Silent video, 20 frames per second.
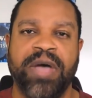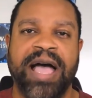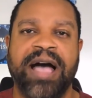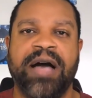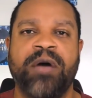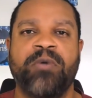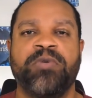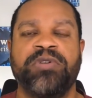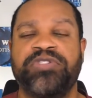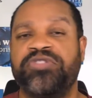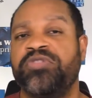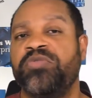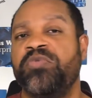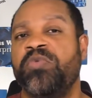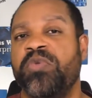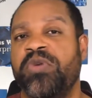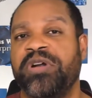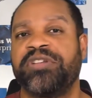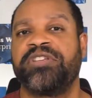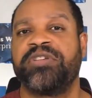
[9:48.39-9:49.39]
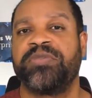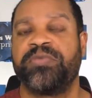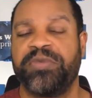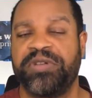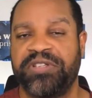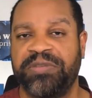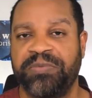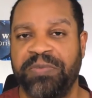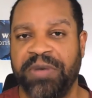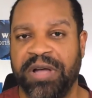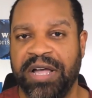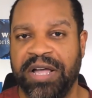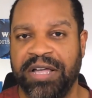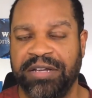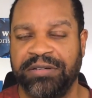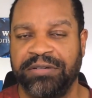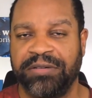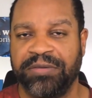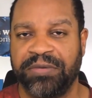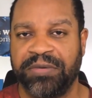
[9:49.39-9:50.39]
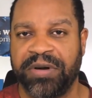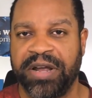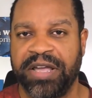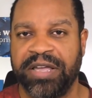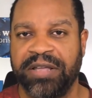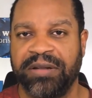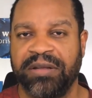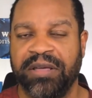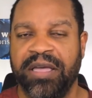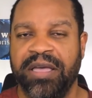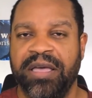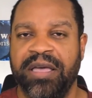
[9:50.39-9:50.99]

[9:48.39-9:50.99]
How would you want to respond, right?